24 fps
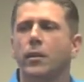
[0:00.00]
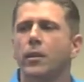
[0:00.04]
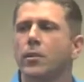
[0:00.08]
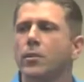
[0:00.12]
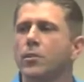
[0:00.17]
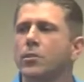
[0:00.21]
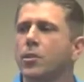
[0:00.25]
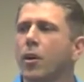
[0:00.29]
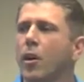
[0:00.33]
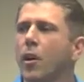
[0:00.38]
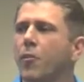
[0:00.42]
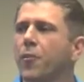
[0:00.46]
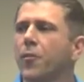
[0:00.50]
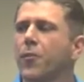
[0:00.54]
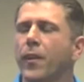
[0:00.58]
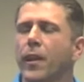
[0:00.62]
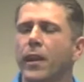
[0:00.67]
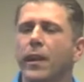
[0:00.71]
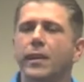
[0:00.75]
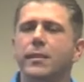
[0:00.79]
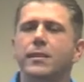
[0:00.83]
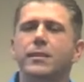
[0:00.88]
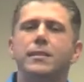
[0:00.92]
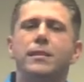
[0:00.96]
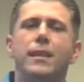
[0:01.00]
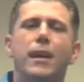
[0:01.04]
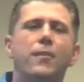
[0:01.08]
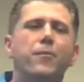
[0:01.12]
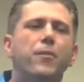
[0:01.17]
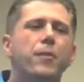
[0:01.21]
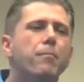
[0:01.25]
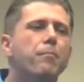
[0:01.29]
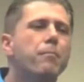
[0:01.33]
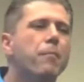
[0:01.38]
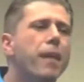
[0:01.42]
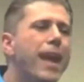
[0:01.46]
So, affiliates, never
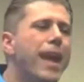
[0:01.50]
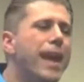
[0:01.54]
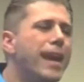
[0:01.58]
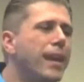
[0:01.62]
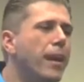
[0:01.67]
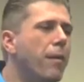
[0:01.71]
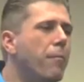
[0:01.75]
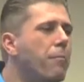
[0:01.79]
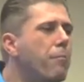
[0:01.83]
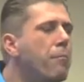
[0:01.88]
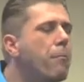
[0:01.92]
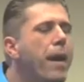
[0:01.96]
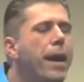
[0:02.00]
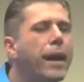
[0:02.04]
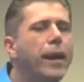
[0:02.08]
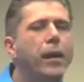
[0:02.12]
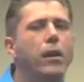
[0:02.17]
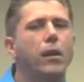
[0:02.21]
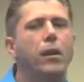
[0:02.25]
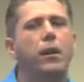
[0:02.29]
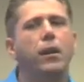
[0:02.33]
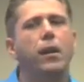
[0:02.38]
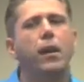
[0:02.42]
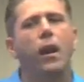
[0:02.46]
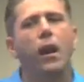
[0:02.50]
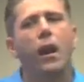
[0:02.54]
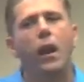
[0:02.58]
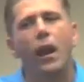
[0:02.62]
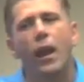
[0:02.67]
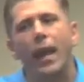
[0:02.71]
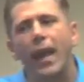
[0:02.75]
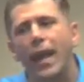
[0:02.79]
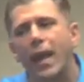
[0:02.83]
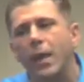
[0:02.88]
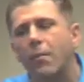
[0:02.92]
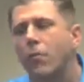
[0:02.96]
make a medical
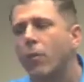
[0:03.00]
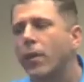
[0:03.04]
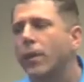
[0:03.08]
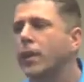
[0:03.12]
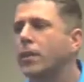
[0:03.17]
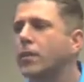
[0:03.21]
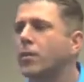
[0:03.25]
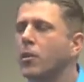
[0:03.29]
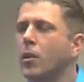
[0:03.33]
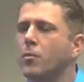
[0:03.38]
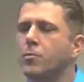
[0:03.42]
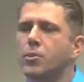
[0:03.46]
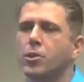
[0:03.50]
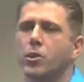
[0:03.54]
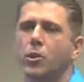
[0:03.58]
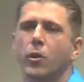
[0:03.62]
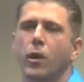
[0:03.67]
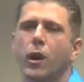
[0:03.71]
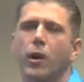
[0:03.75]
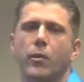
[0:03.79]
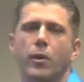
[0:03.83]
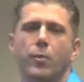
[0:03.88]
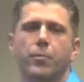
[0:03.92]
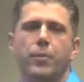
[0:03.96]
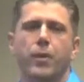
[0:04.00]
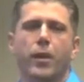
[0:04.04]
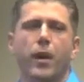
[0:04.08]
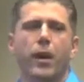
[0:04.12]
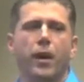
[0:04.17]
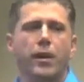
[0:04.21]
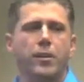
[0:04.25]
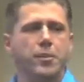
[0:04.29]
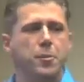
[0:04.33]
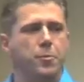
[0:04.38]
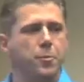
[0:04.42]
claim when it comes to our products,